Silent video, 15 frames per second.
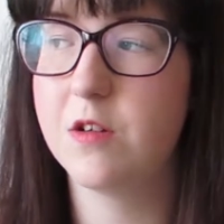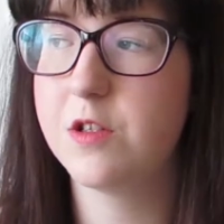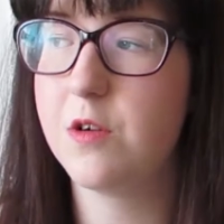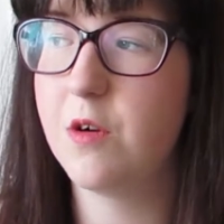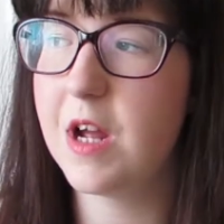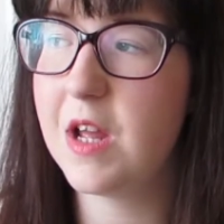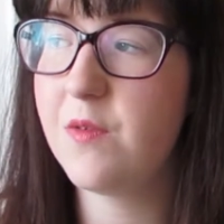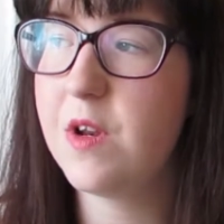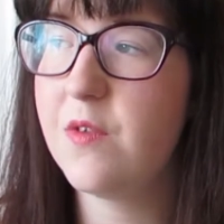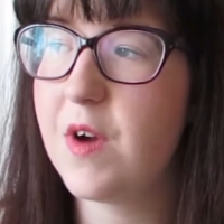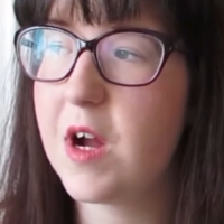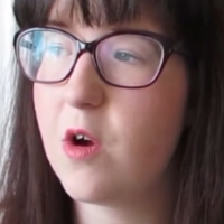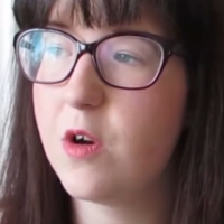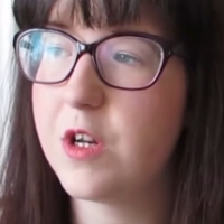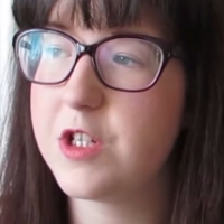So even if
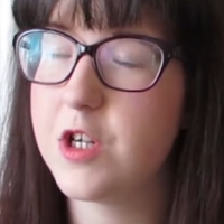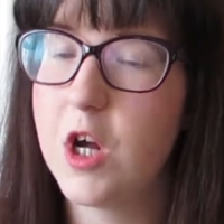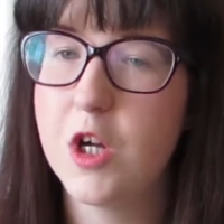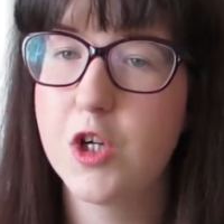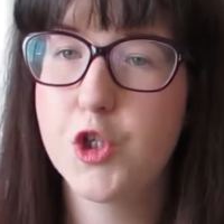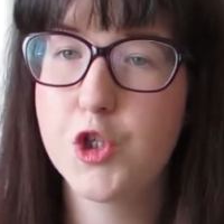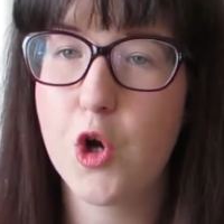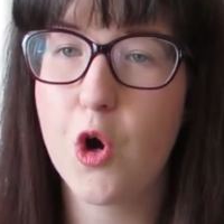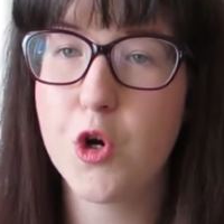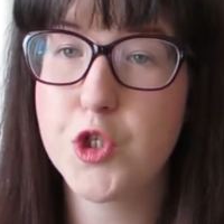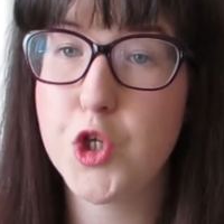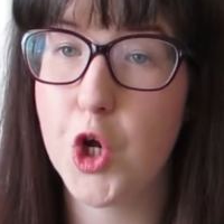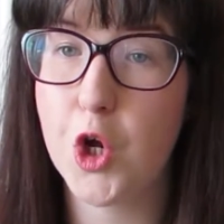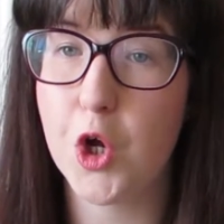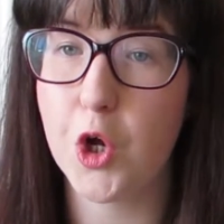I cut it
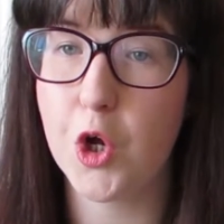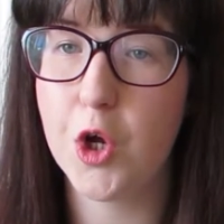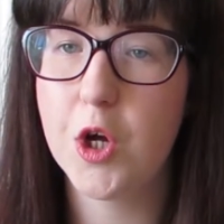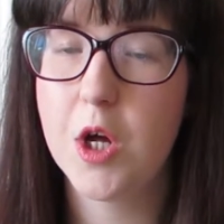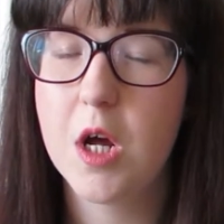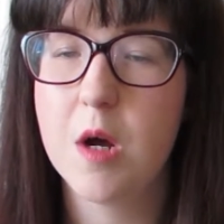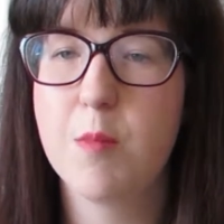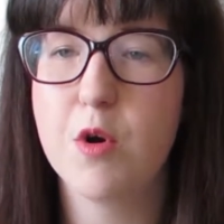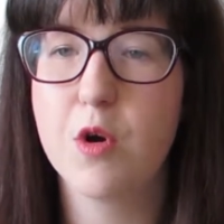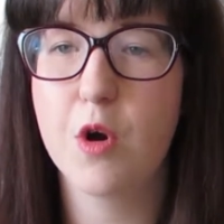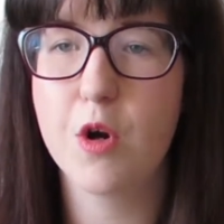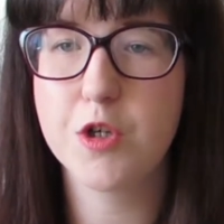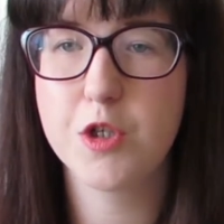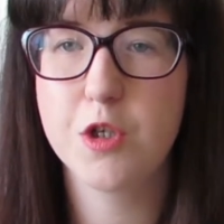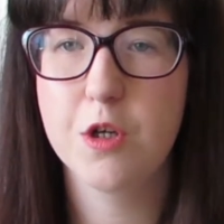shorter but
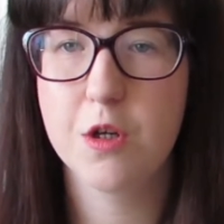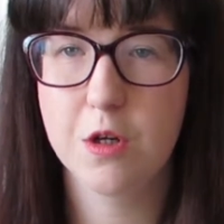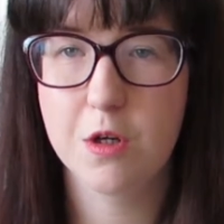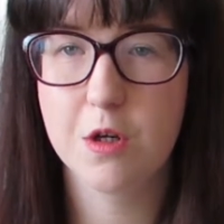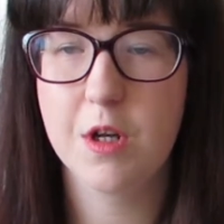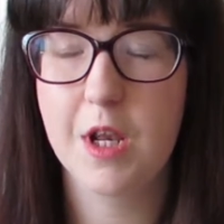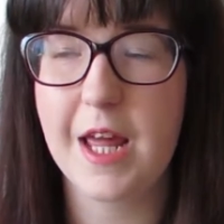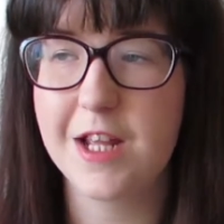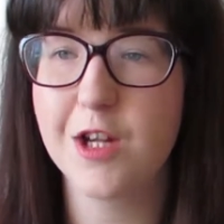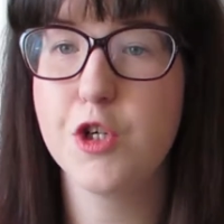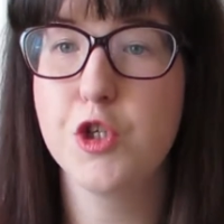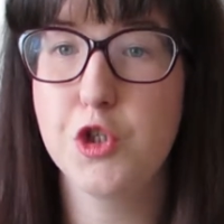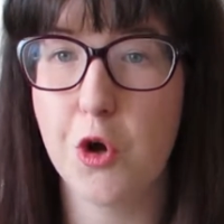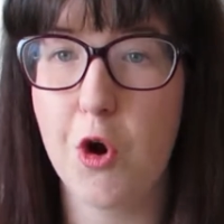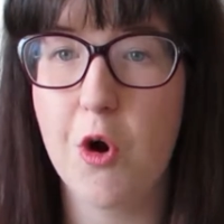not like
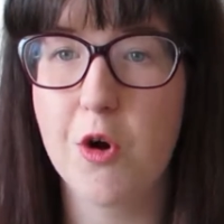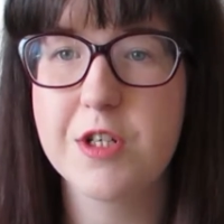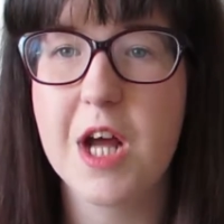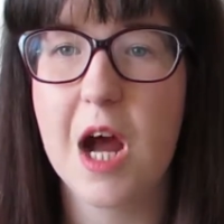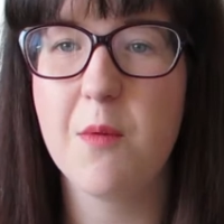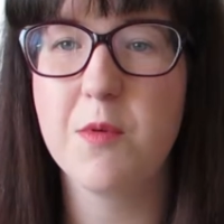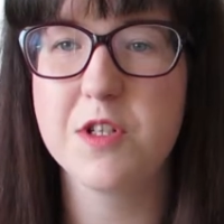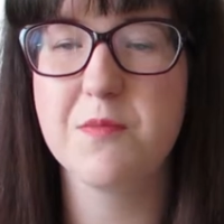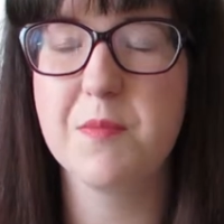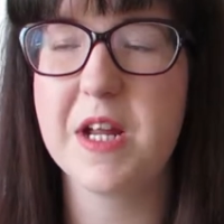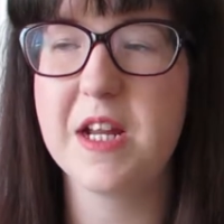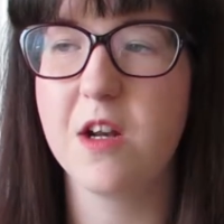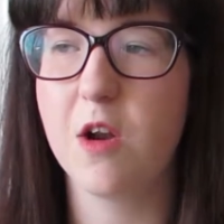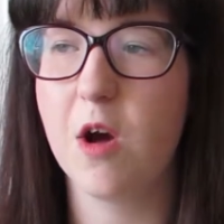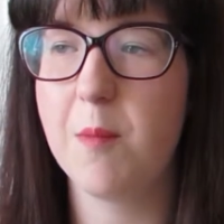short, I would have
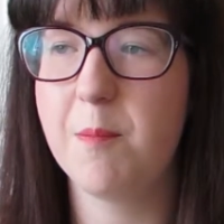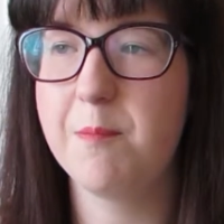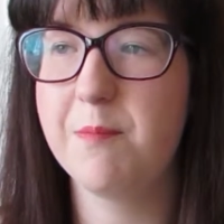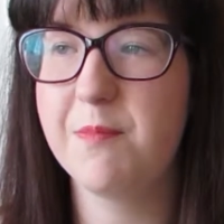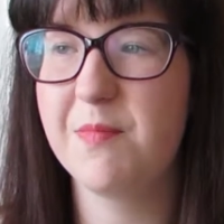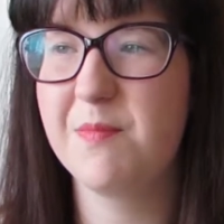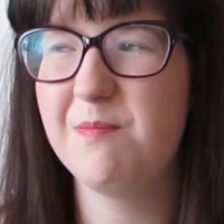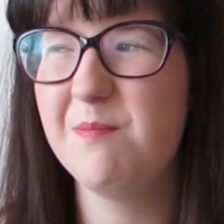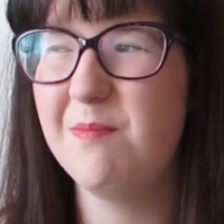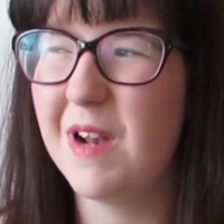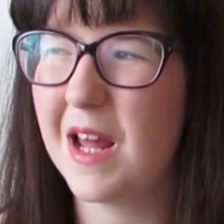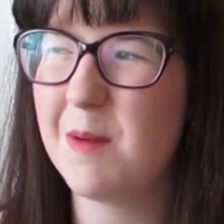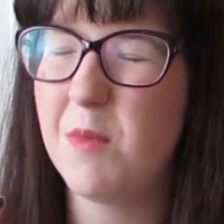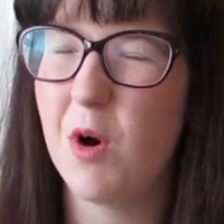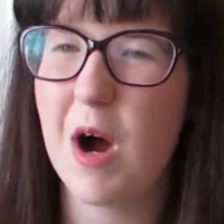been a lot
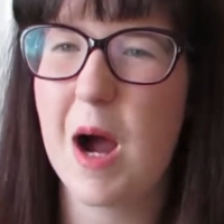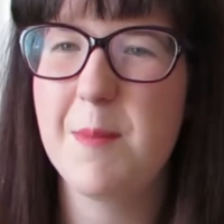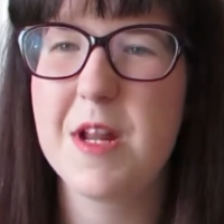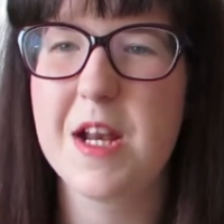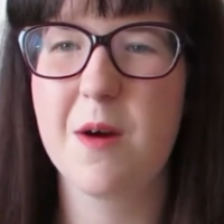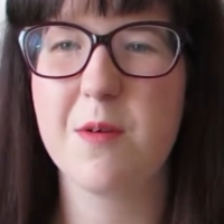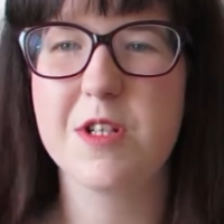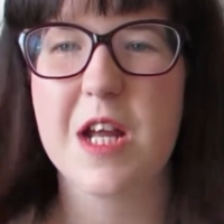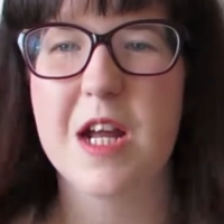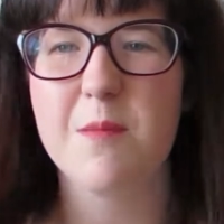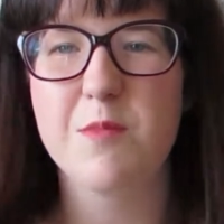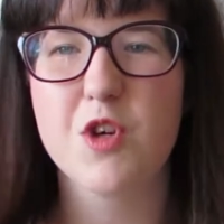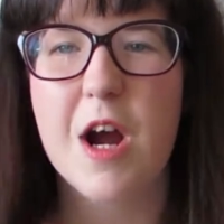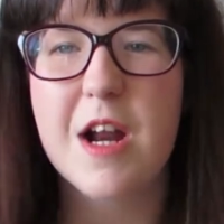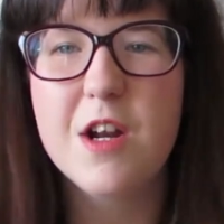like more happy now, because I
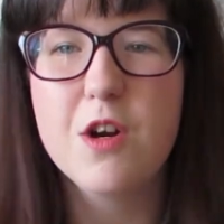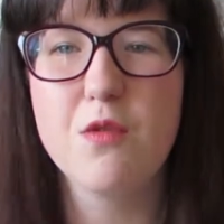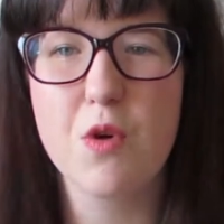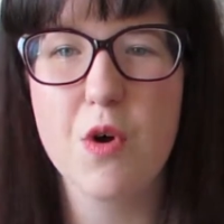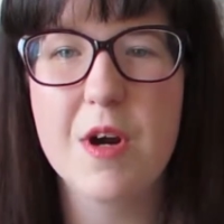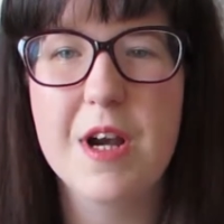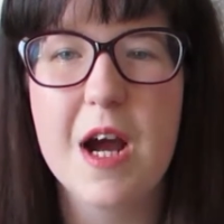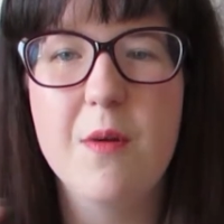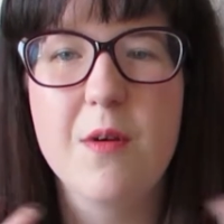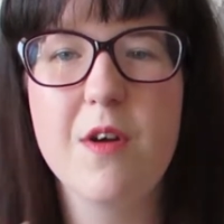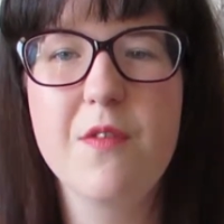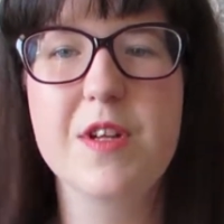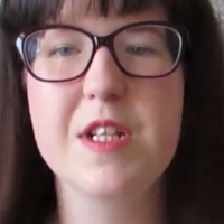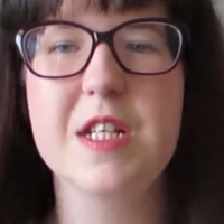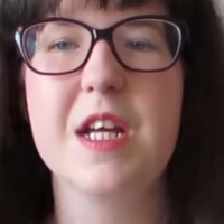am trying to grow it now, and
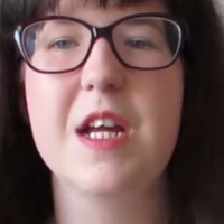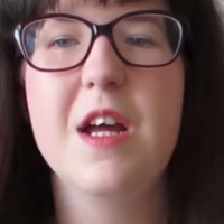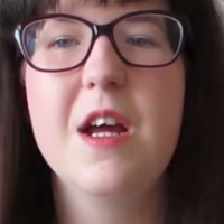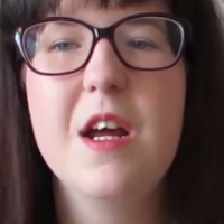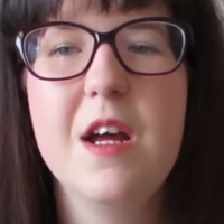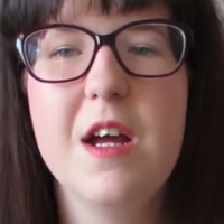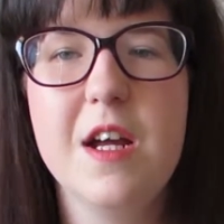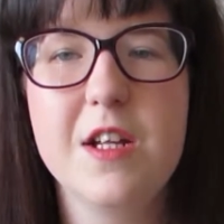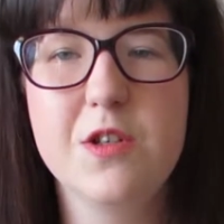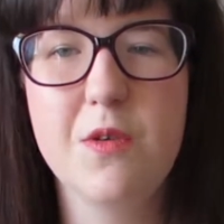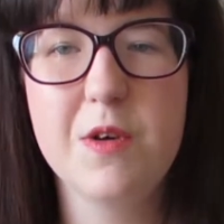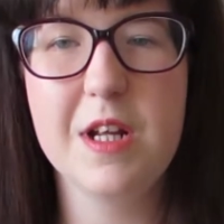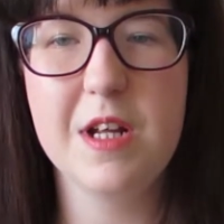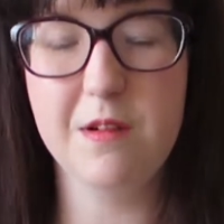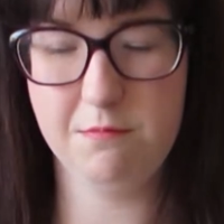obviously it's
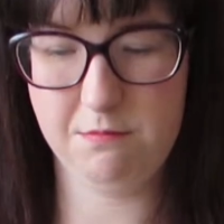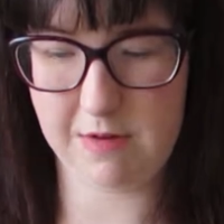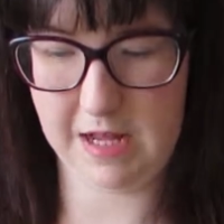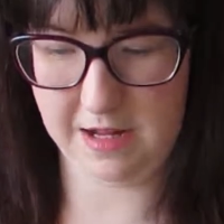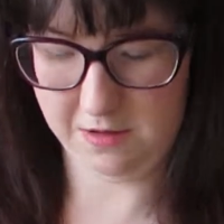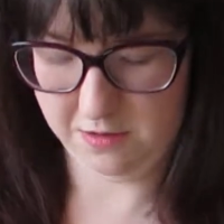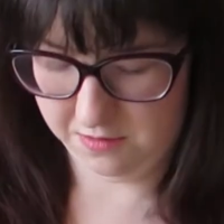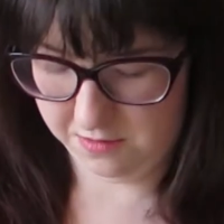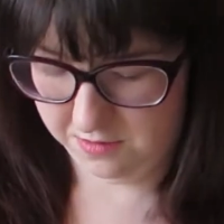only like